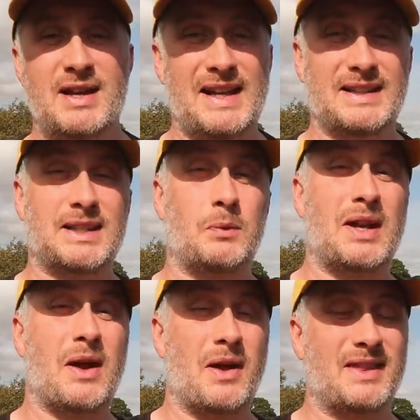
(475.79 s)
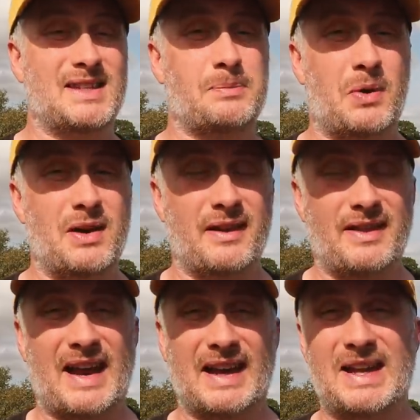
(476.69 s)
Little did we know at this point
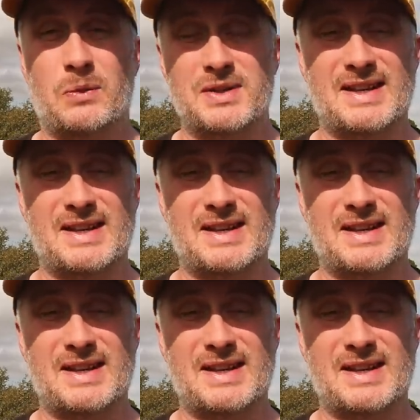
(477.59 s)
that that leak